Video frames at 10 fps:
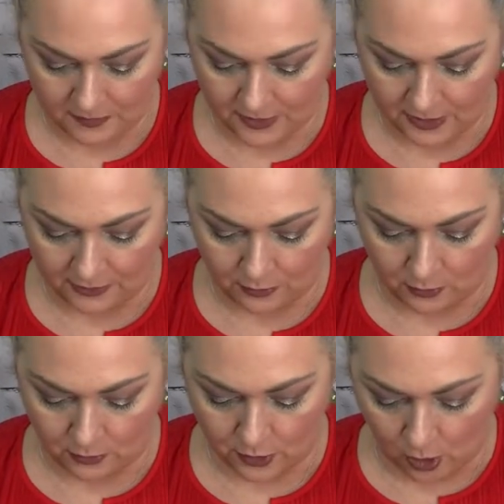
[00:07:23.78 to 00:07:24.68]
These are
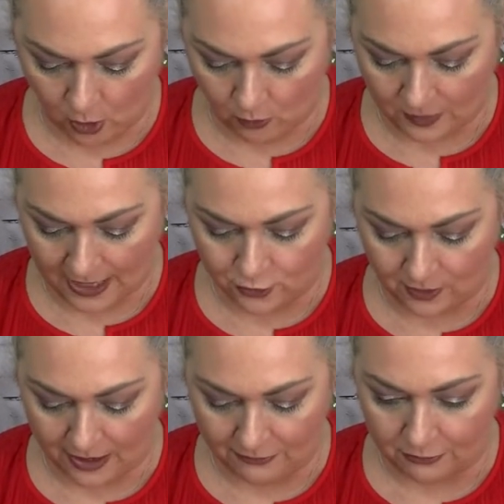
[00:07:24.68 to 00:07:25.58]
gorgeous. Oh, that
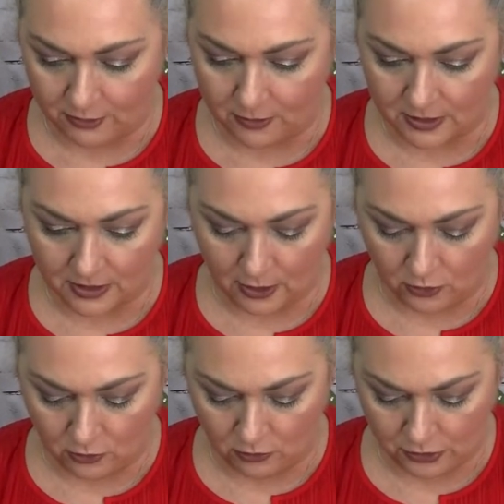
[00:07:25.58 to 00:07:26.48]
drive-through is a
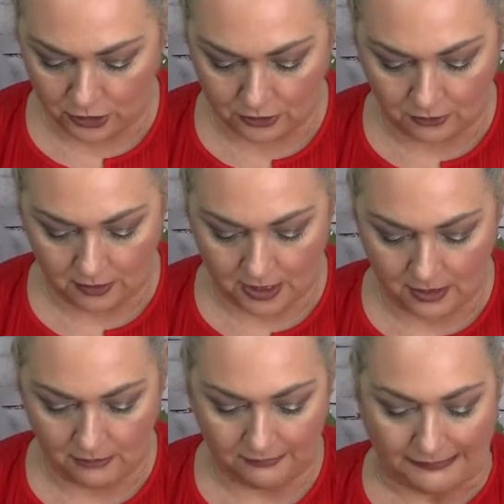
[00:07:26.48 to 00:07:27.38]
gorgeous green.
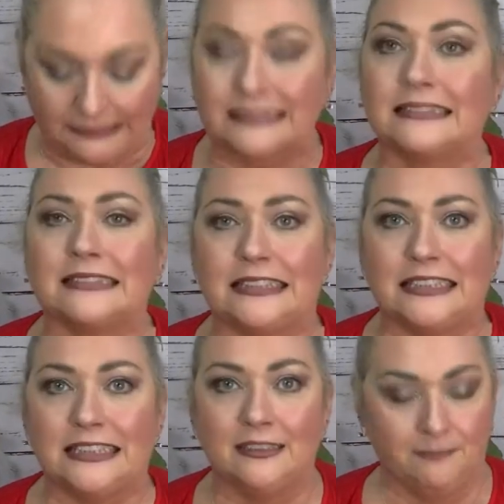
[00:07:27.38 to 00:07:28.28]

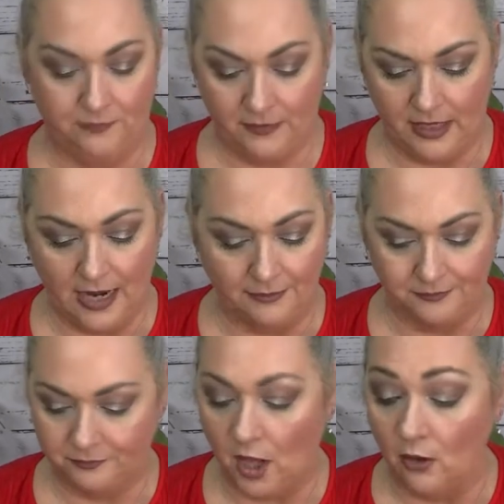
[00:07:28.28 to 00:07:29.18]
Yeah,
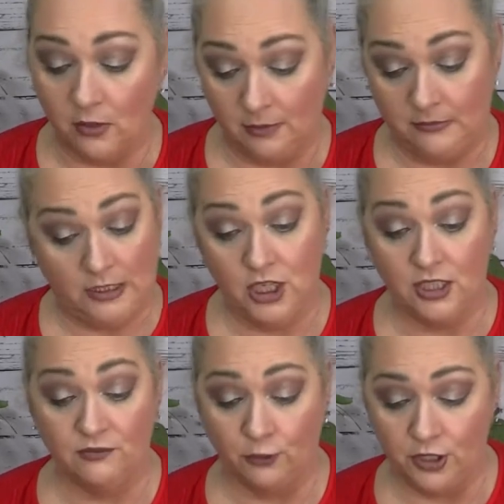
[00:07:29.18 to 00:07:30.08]
no,
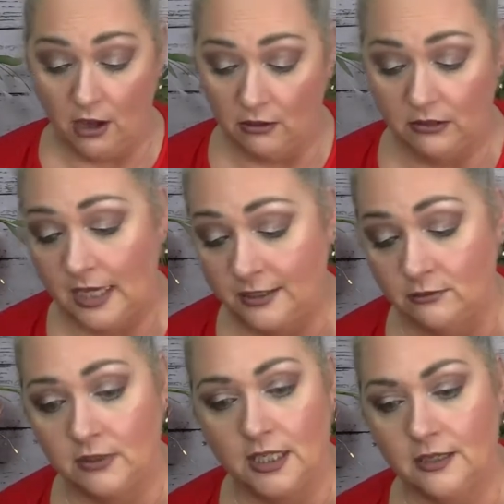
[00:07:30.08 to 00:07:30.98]
it's for y'all. I
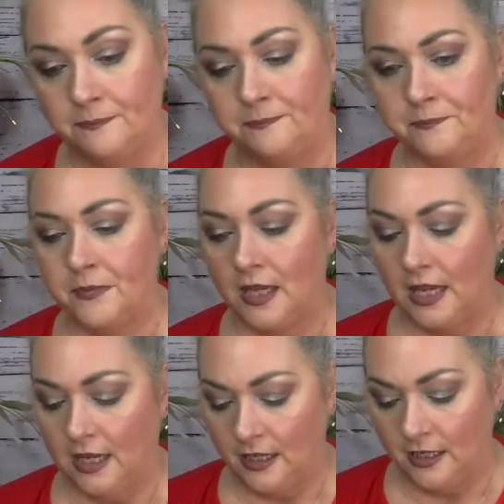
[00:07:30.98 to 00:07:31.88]
don't need it.
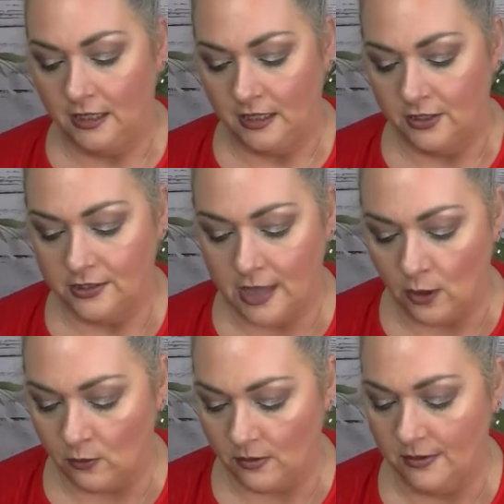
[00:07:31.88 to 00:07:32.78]

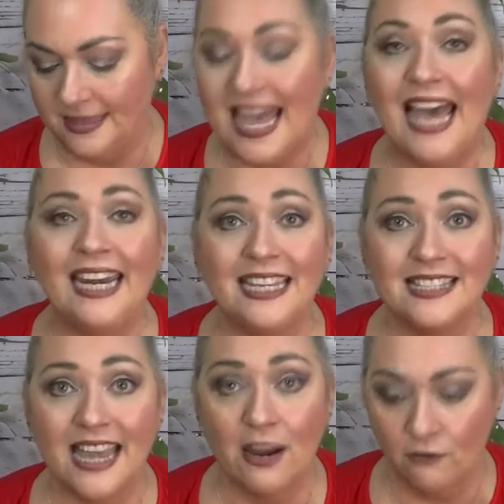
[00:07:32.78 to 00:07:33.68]
So that
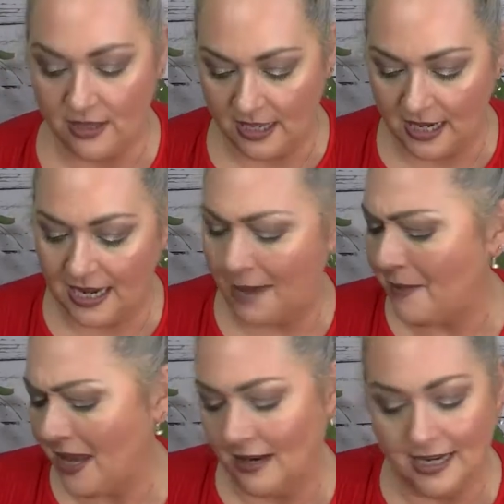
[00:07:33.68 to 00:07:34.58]
is everything. I
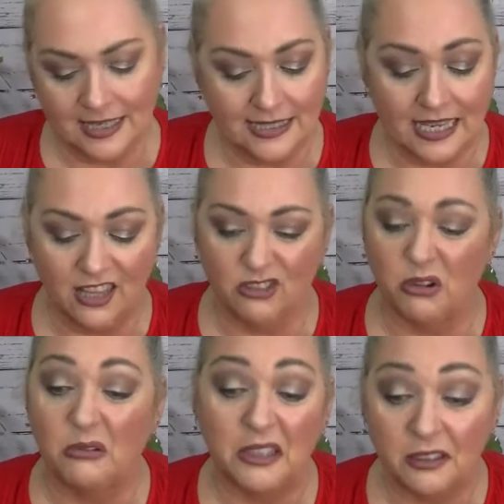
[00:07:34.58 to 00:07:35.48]
might, like I said,
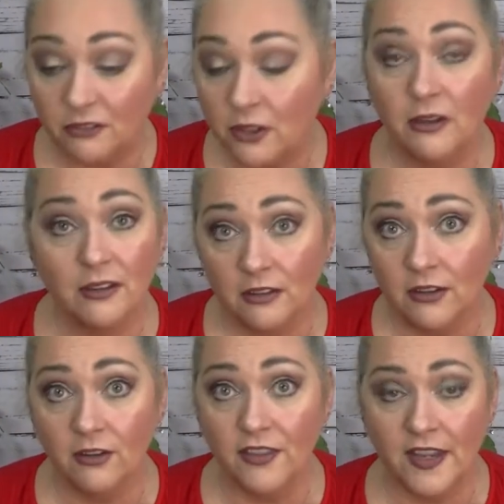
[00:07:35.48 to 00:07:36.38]
throw in a few other
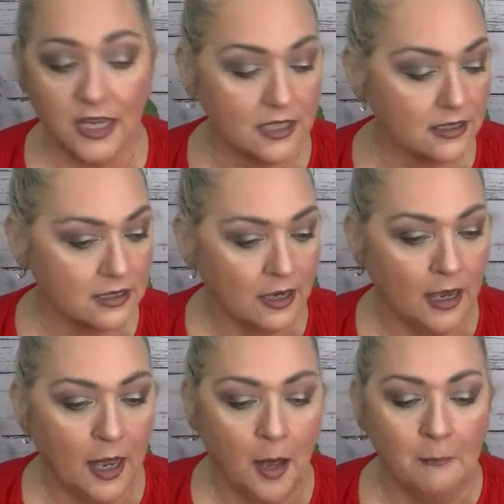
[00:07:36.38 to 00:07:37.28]
little things.
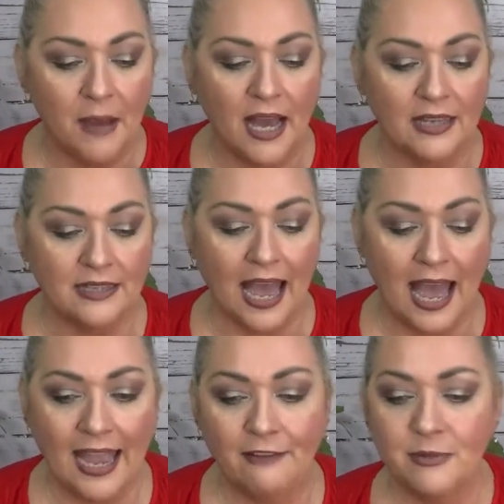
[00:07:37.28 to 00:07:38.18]
But
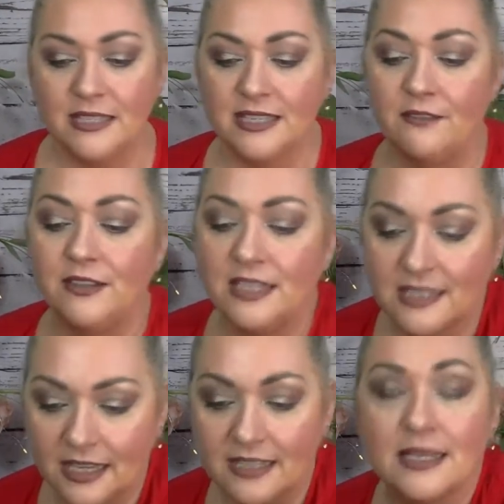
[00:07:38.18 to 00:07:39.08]
I have been saving these
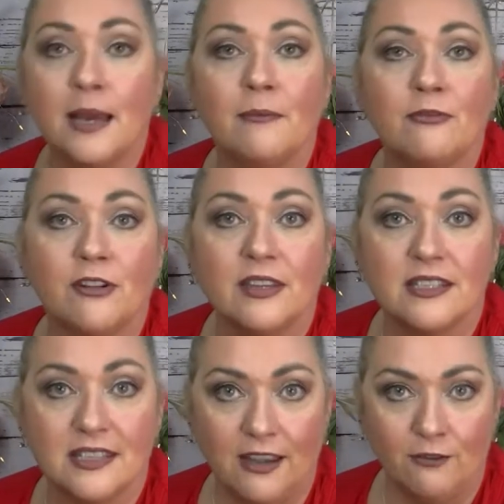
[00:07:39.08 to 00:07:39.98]
things up for
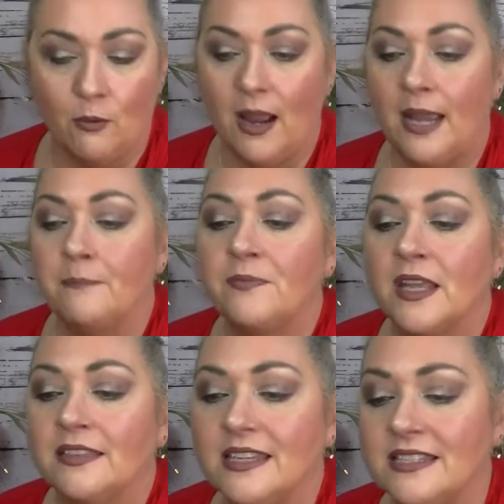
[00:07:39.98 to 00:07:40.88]
this giveaway.
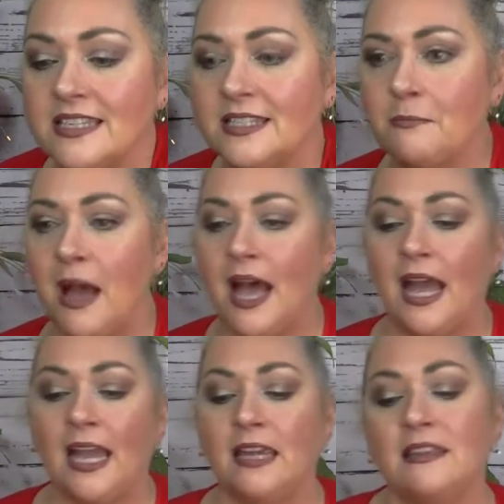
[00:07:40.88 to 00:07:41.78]
This is
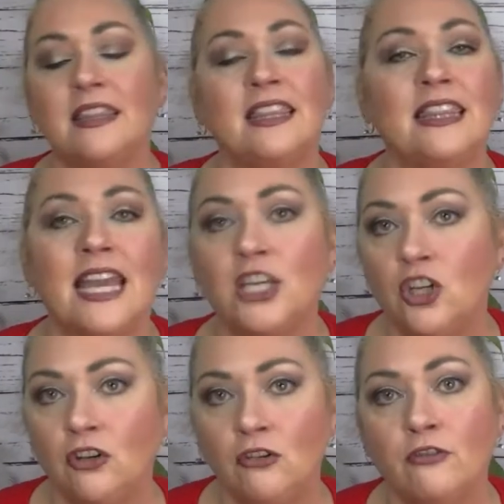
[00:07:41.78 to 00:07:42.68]
my thank
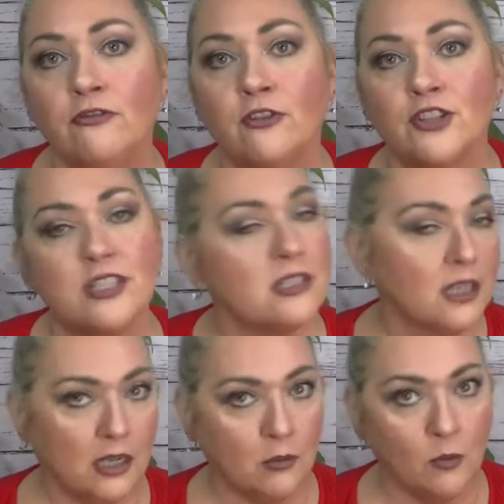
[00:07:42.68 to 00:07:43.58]
you for
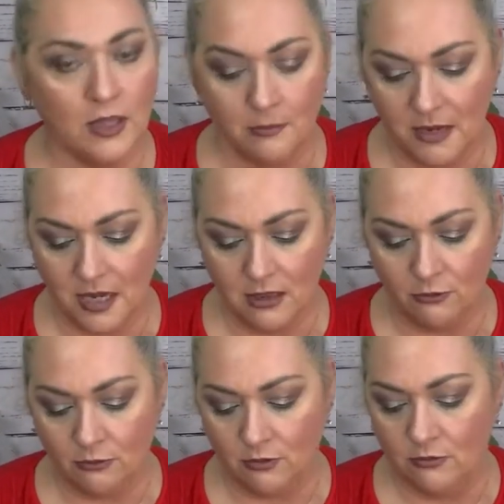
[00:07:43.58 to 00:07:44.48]
sticking with me
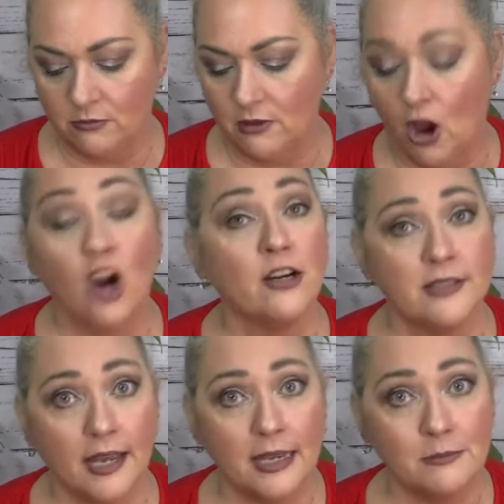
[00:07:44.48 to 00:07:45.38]
through the hard
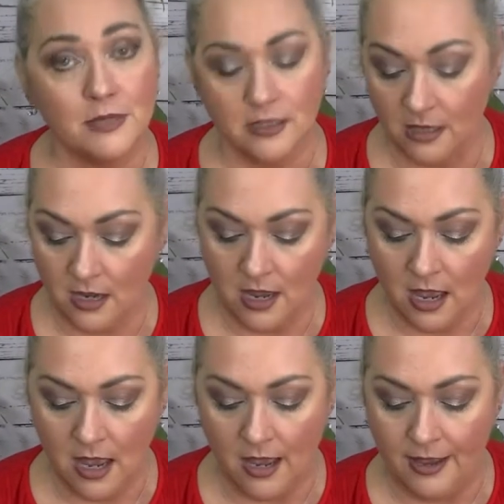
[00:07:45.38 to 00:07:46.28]
times.
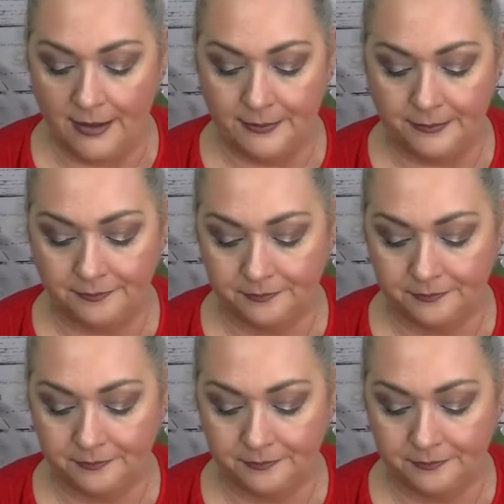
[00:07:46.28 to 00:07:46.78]
Um,